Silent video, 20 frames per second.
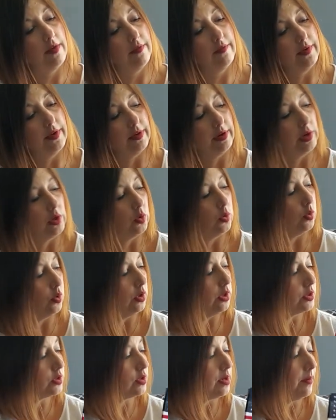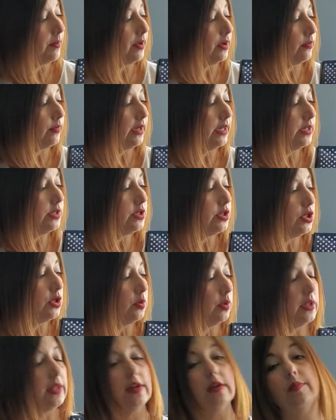Very cool. So I'm going to read to you a
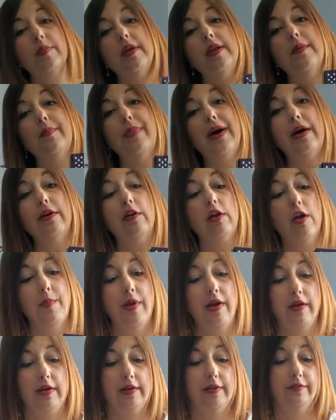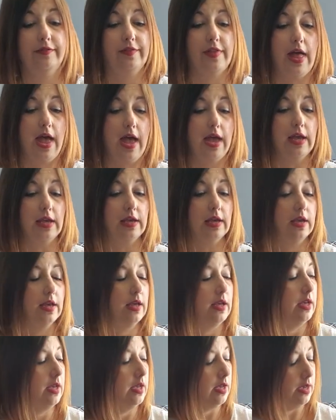little bit about our American flag.
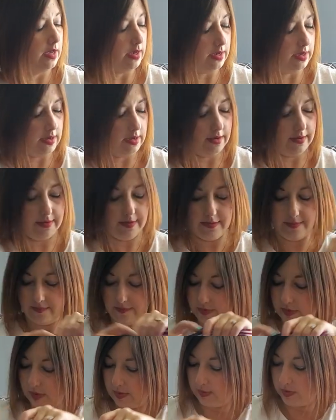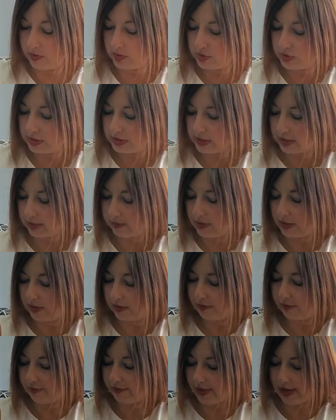I'm going to just tuck my
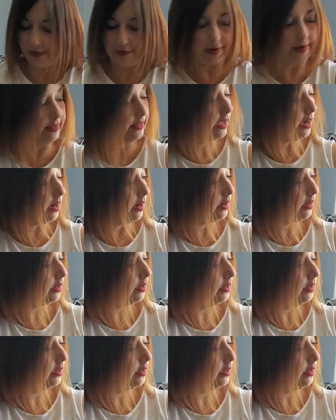little flag right there.